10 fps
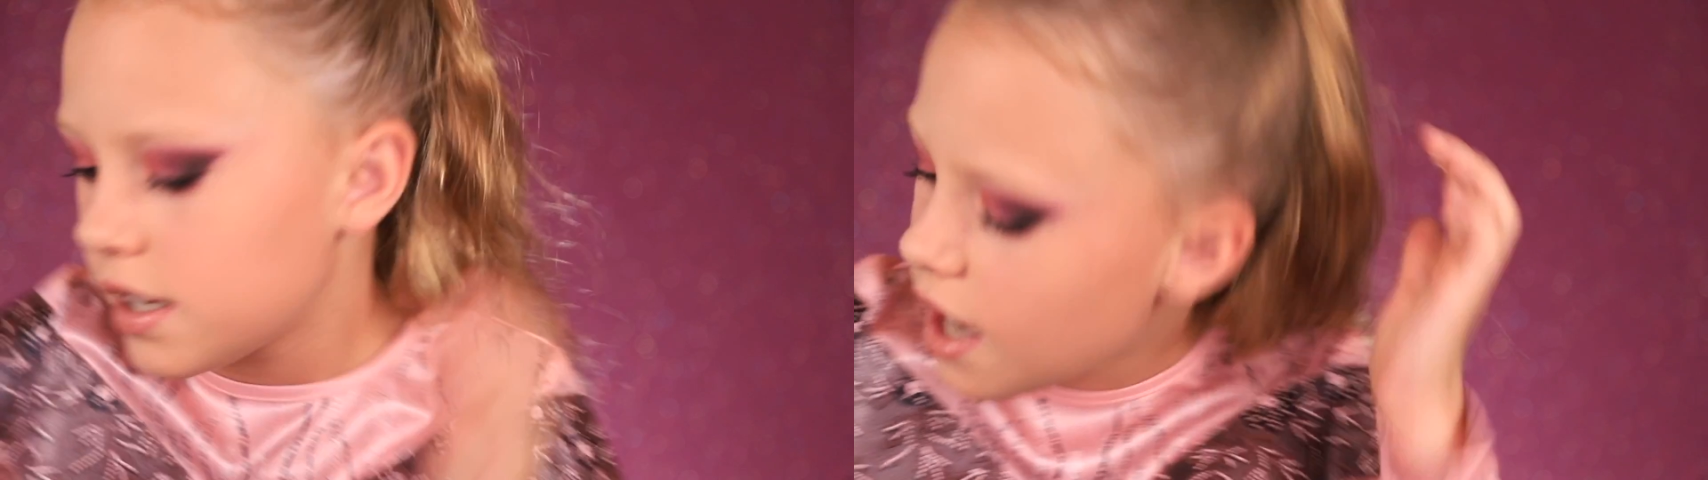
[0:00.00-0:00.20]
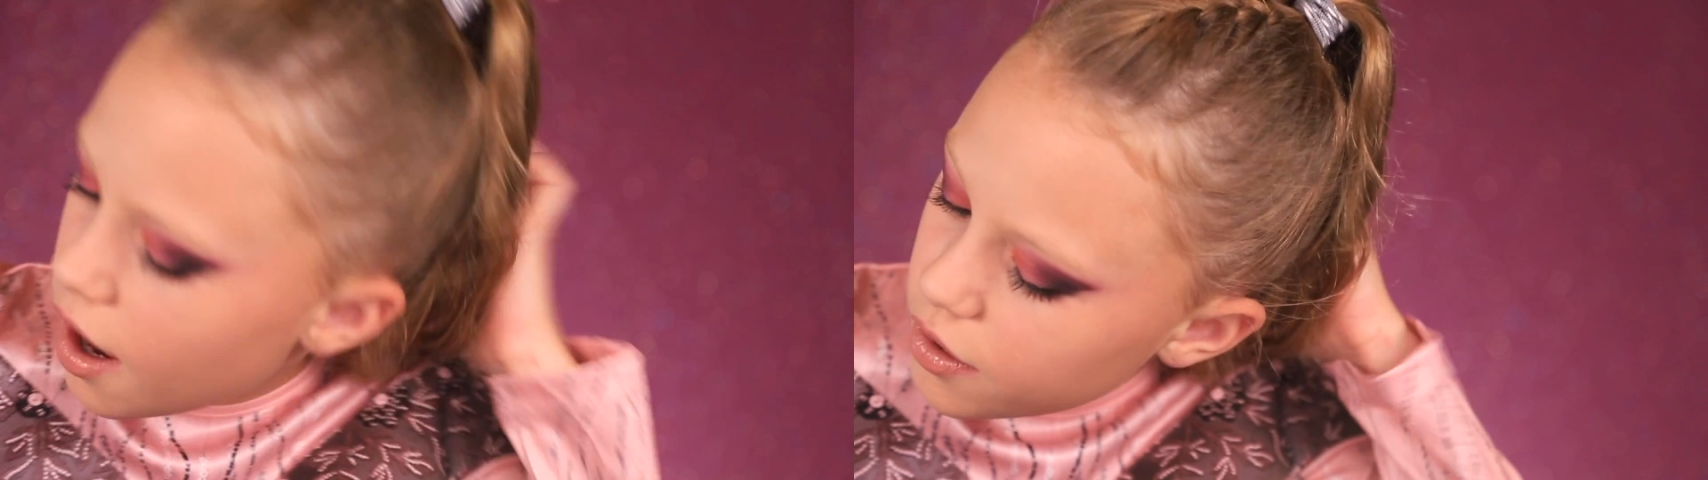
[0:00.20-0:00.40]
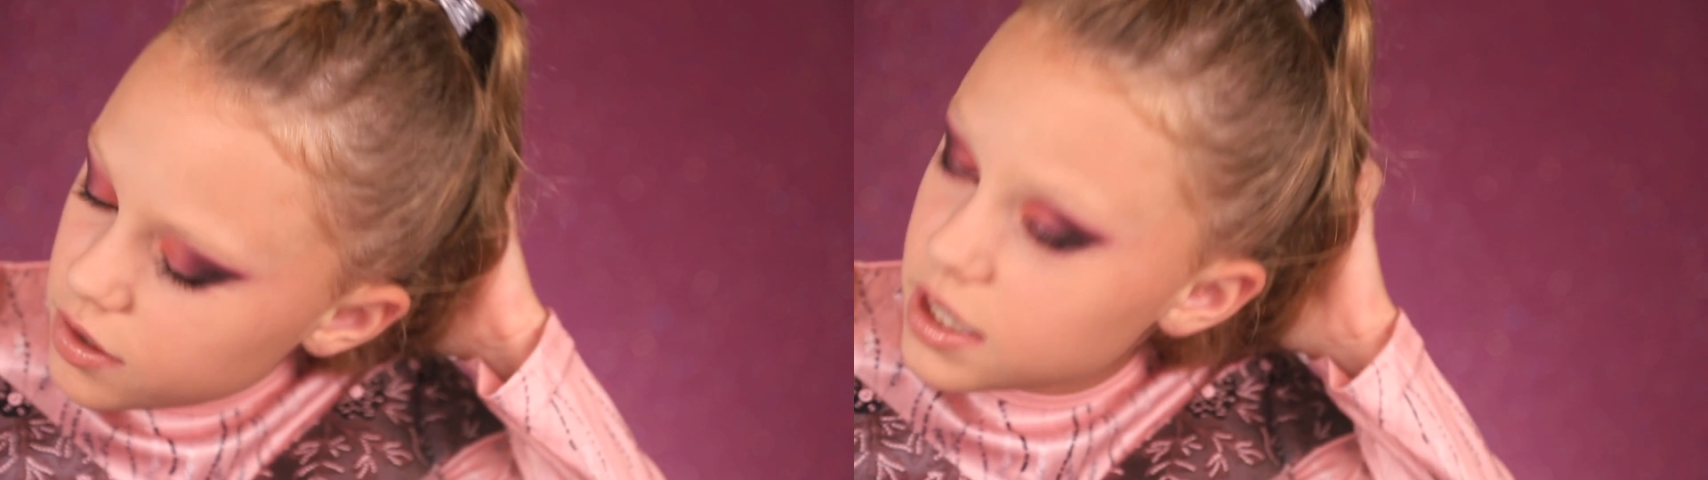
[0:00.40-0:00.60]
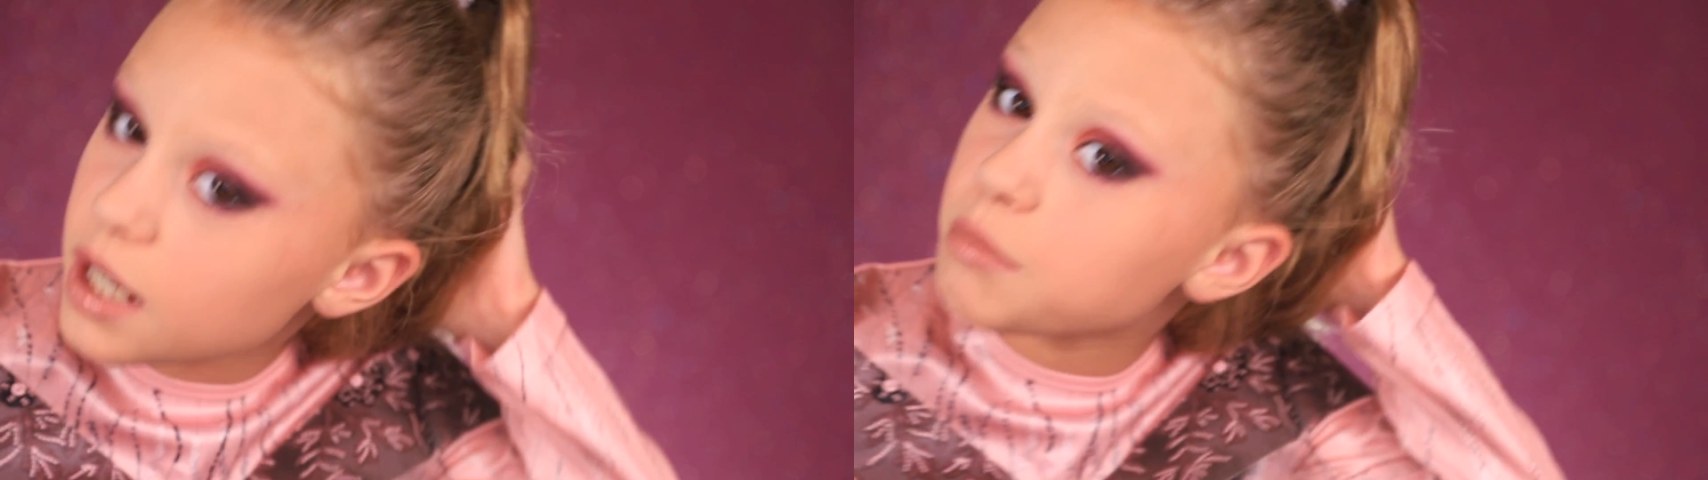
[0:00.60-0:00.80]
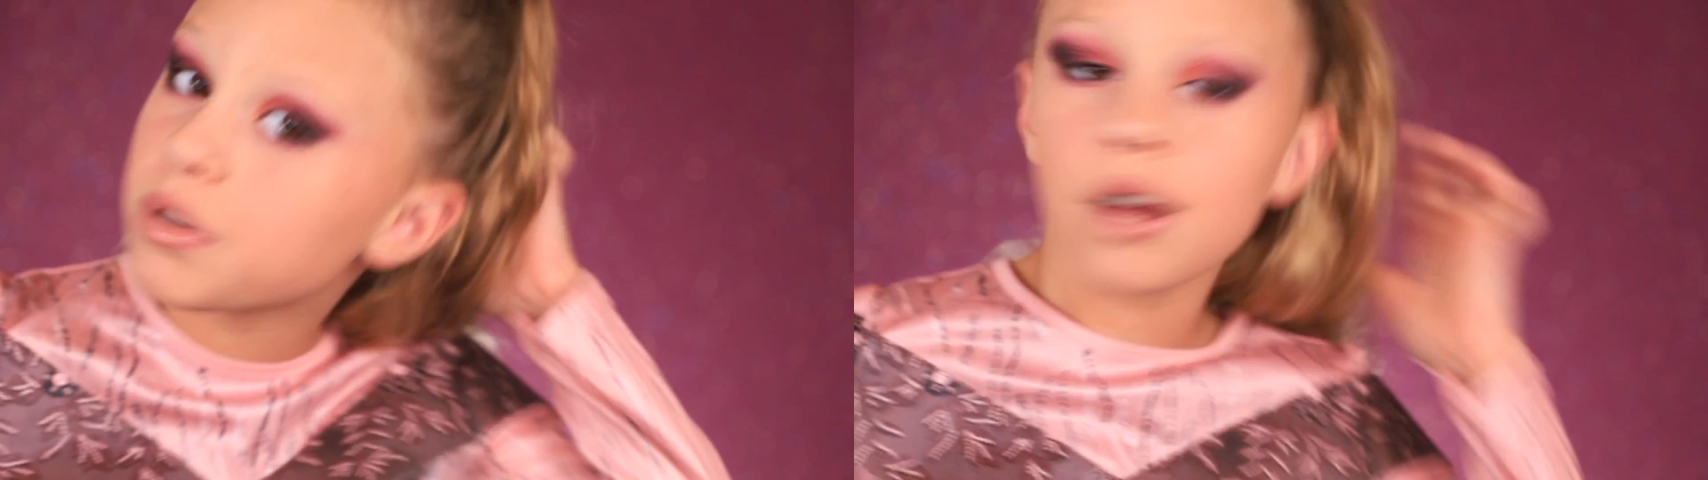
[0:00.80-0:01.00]
Now using
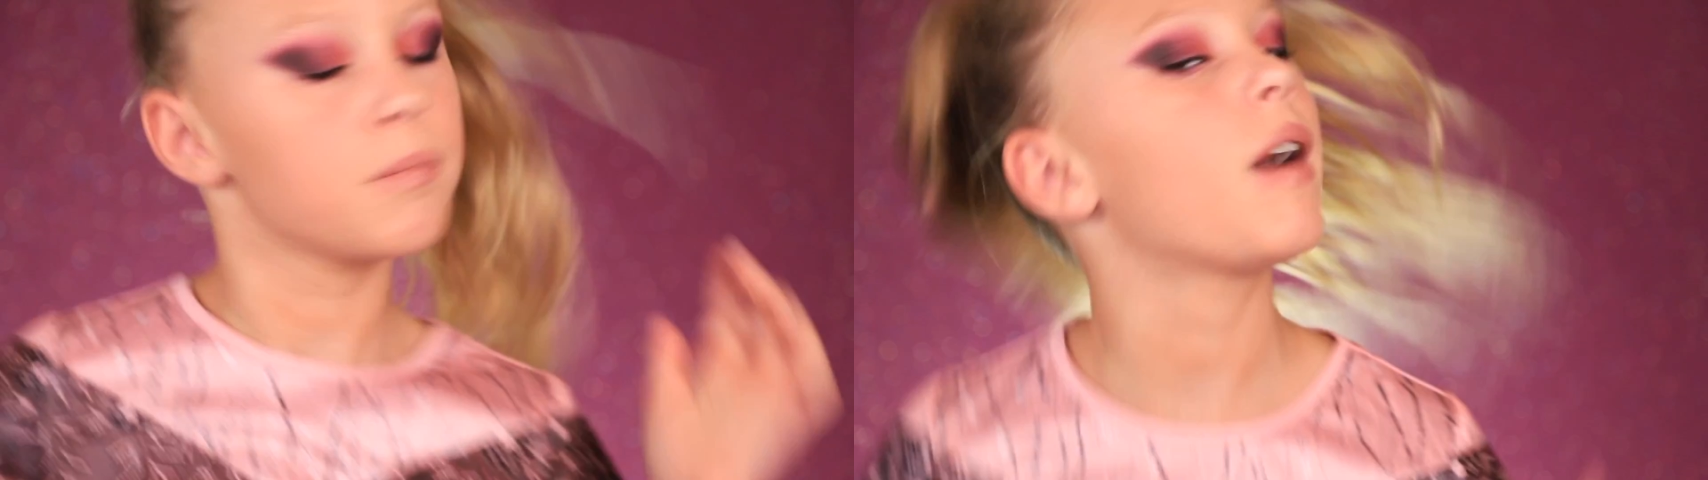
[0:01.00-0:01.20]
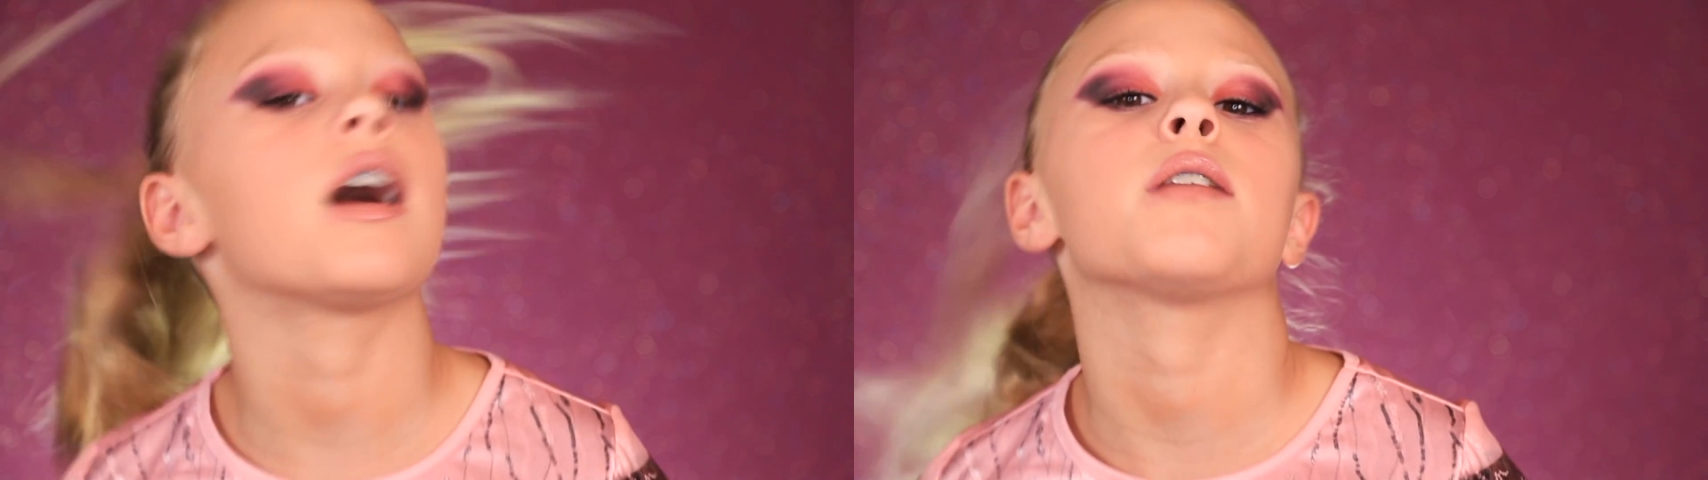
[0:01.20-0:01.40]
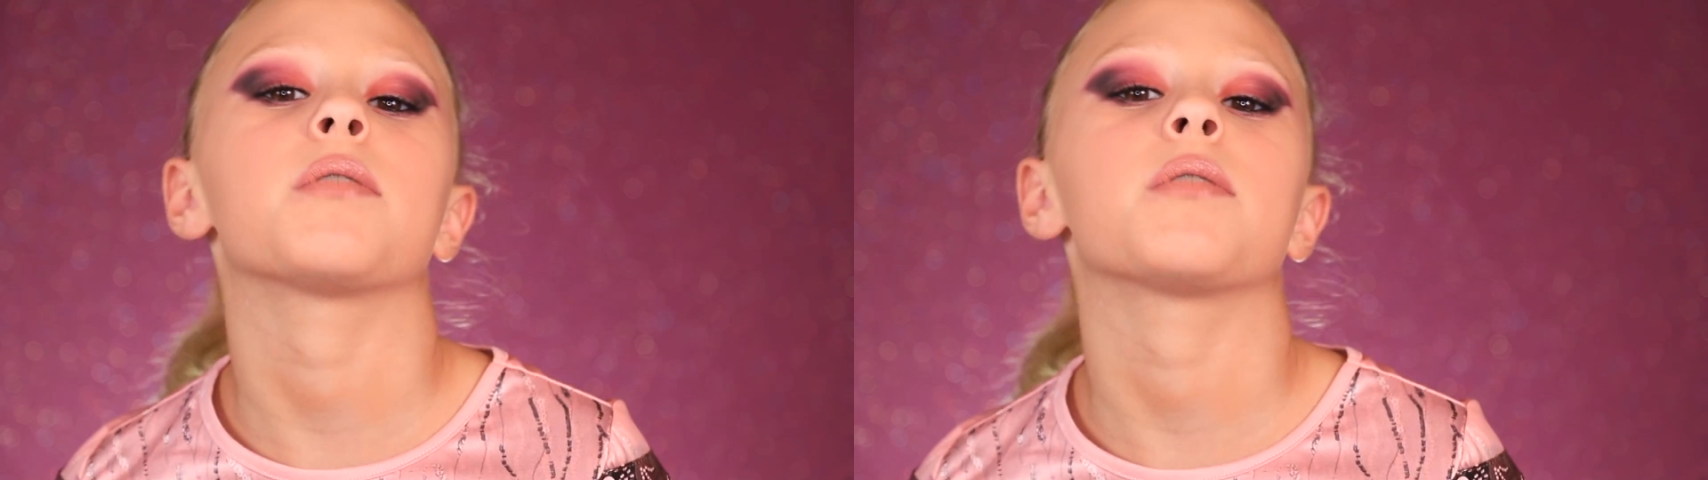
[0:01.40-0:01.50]
a brown powder,